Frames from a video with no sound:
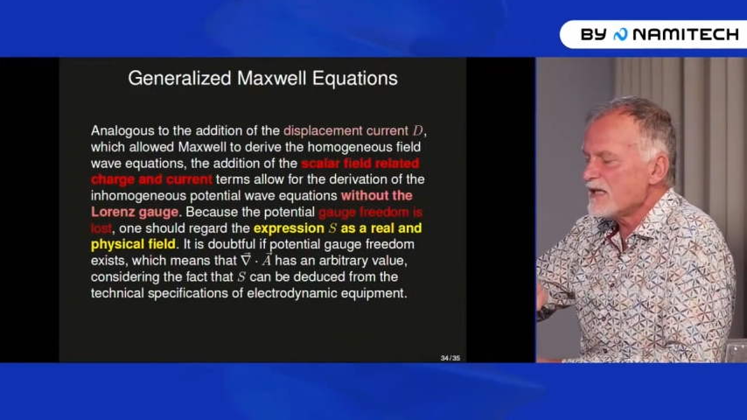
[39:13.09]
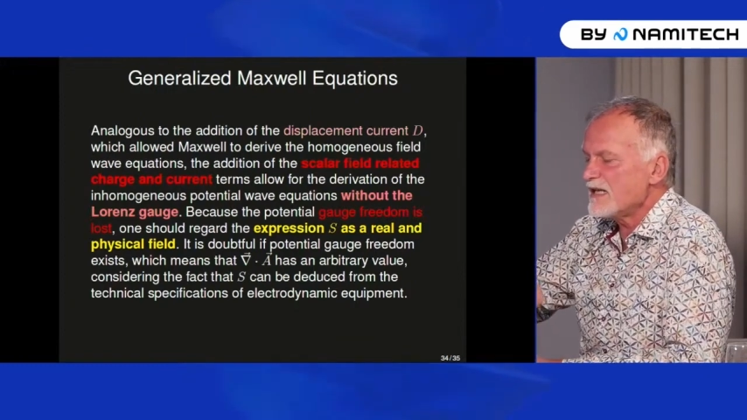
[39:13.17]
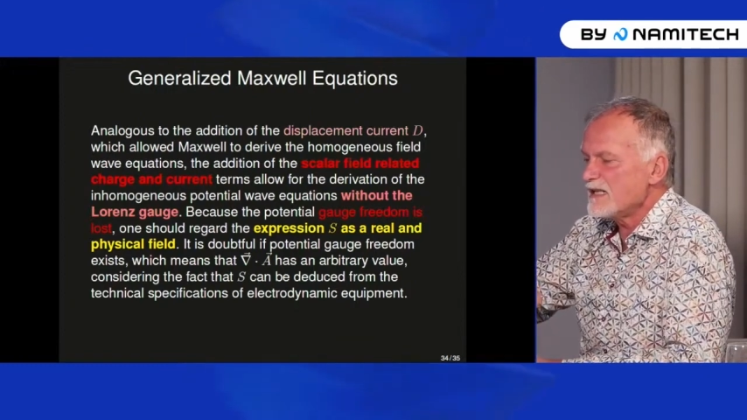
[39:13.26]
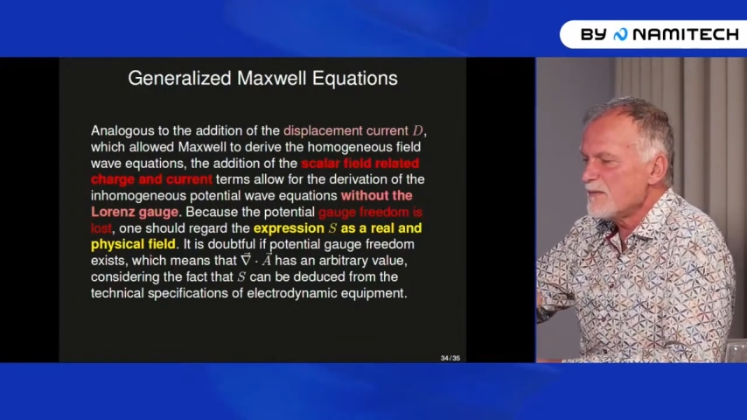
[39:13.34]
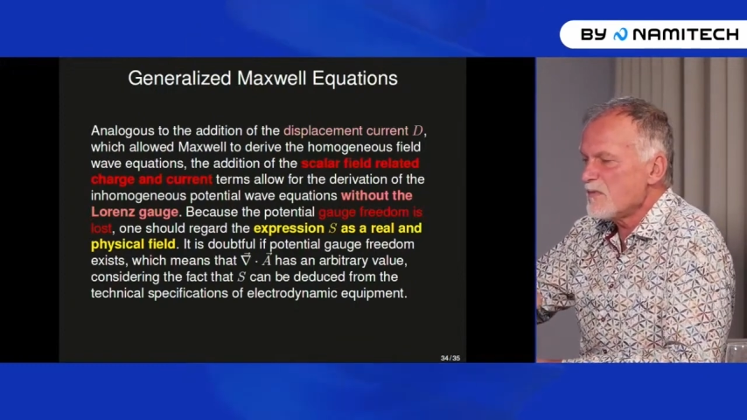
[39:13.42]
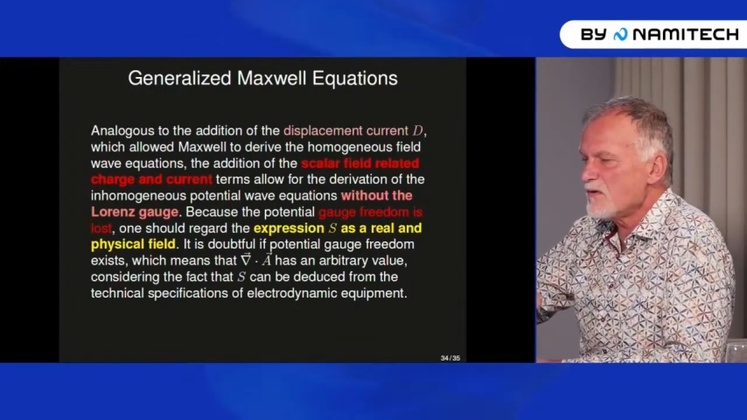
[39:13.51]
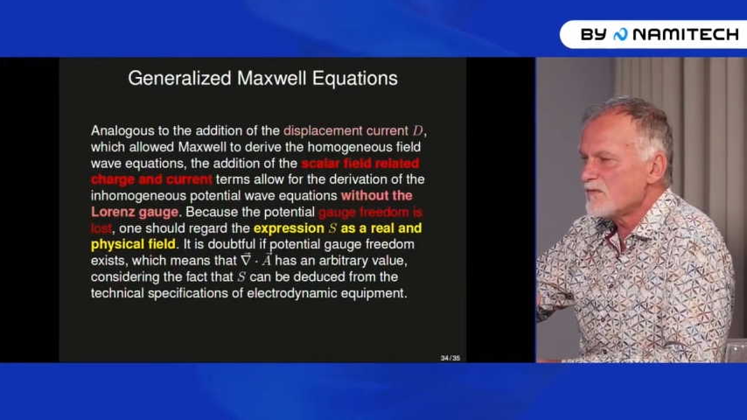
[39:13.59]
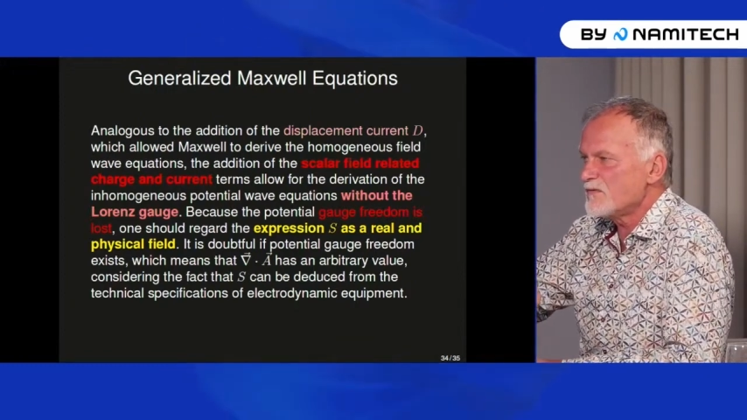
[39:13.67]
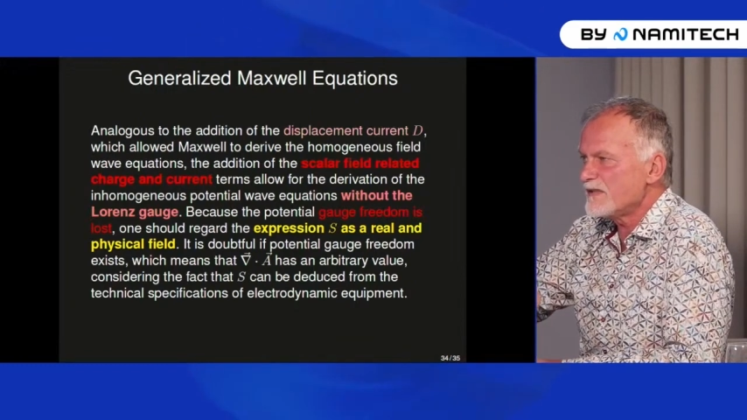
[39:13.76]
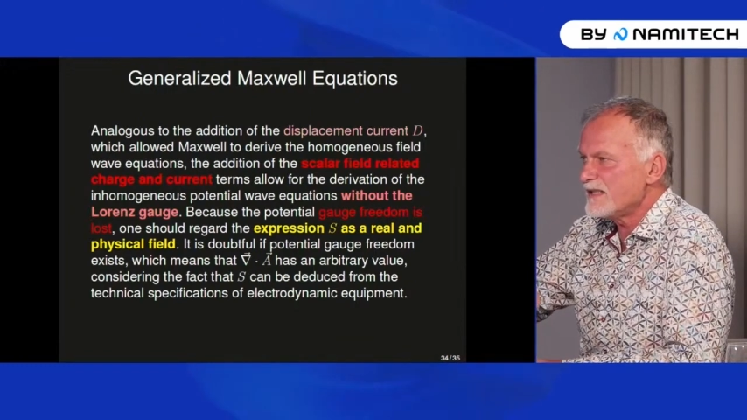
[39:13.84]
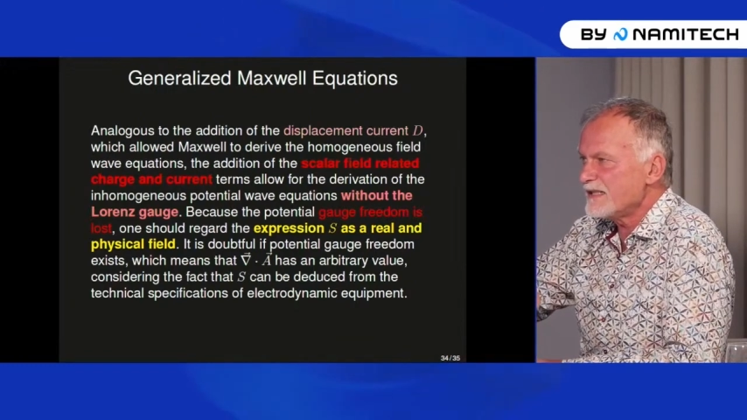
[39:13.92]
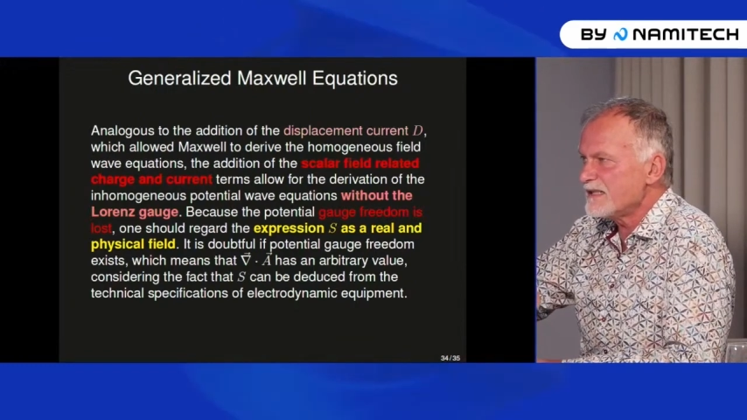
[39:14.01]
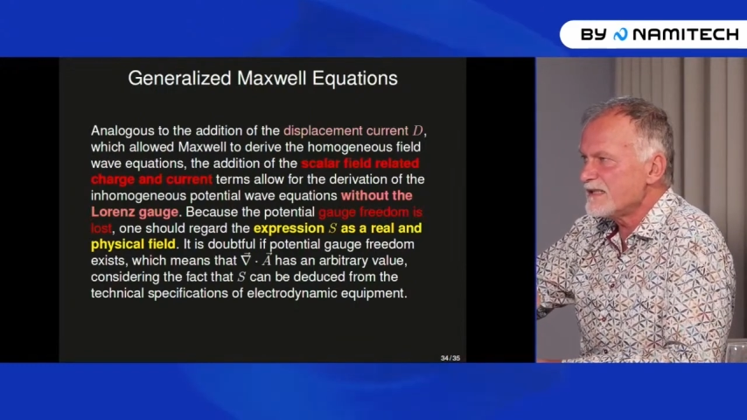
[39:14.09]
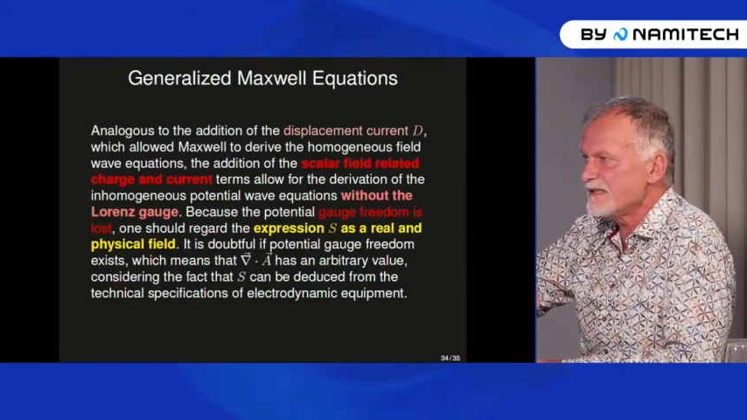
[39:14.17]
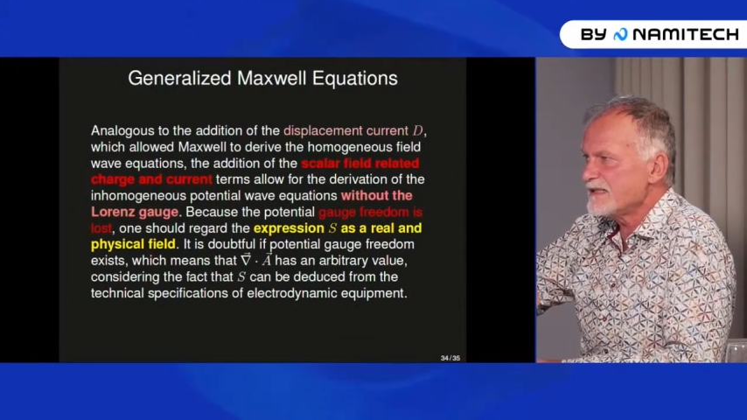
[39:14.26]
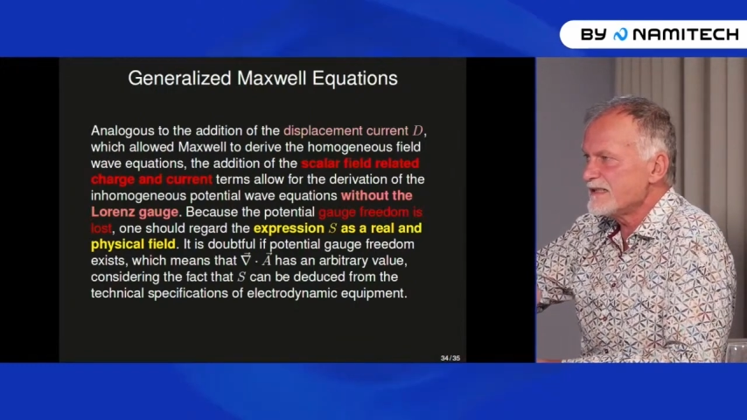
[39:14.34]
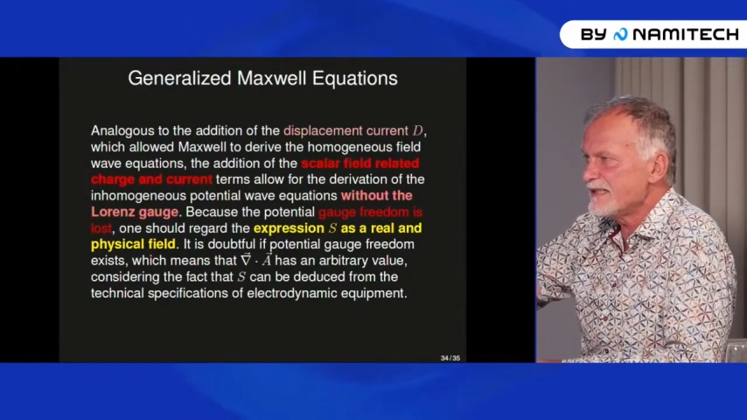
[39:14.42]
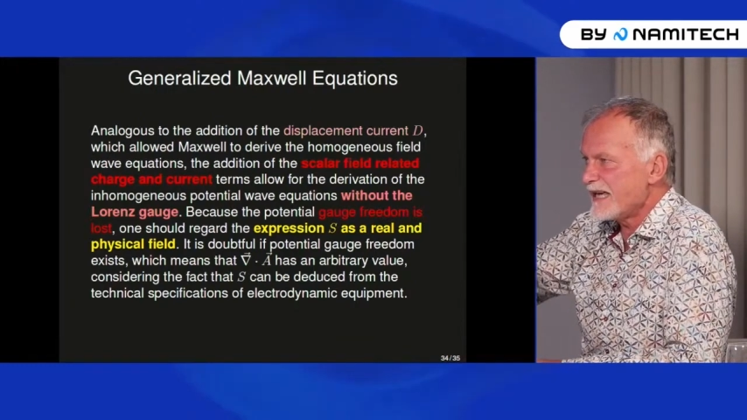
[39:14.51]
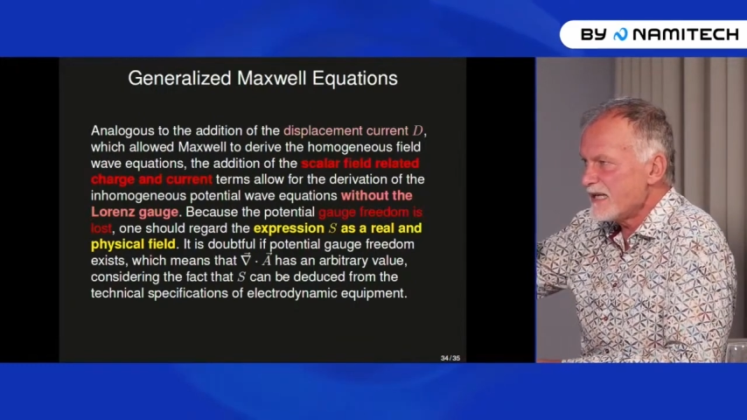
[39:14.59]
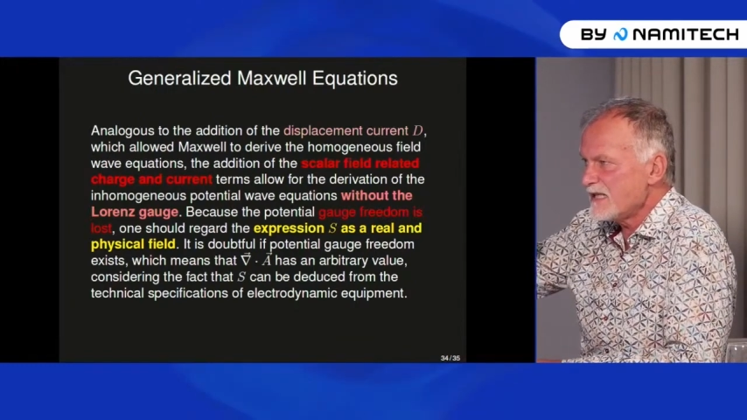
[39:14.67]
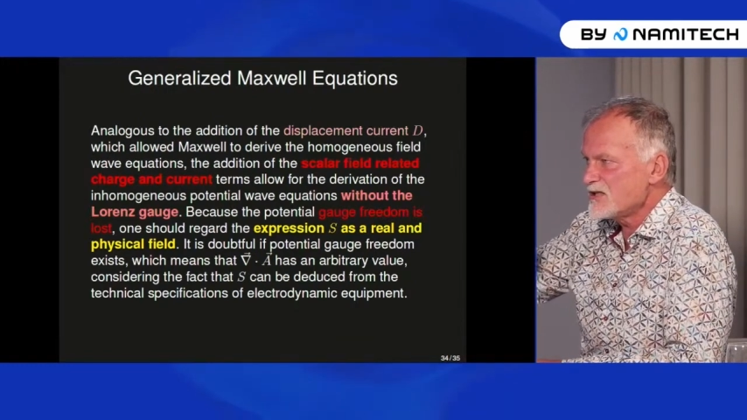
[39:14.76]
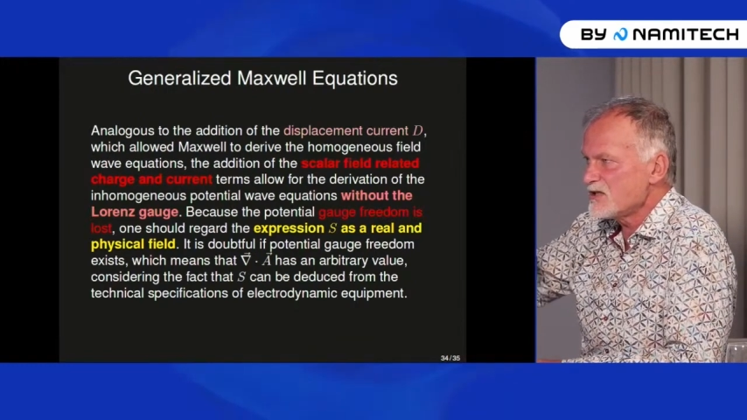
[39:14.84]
anymore freely gauged,